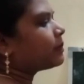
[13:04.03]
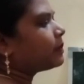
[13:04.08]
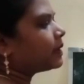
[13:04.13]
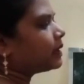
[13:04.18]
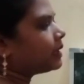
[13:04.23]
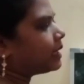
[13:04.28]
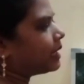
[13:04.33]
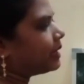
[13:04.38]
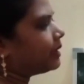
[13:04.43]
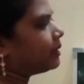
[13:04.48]

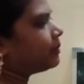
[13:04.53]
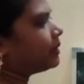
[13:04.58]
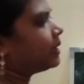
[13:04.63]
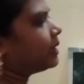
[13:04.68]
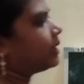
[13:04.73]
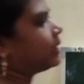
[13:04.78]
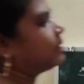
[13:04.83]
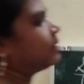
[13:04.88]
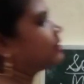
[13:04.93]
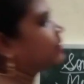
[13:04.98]
element is
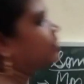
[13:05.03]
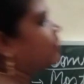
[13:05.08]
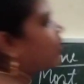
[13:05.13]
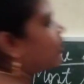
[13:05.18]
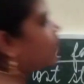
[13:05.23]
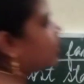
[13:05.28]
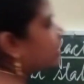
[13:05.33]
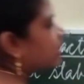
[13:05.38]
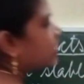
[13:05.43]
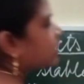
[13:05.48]
your
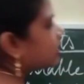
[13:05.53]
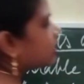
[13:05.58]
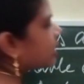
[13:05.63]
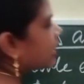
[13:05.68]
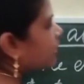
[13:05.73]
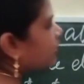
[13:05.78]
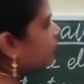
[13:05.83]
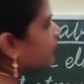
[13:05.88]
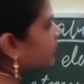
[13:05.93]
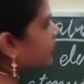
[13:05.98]

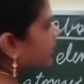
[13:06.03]
tellurium.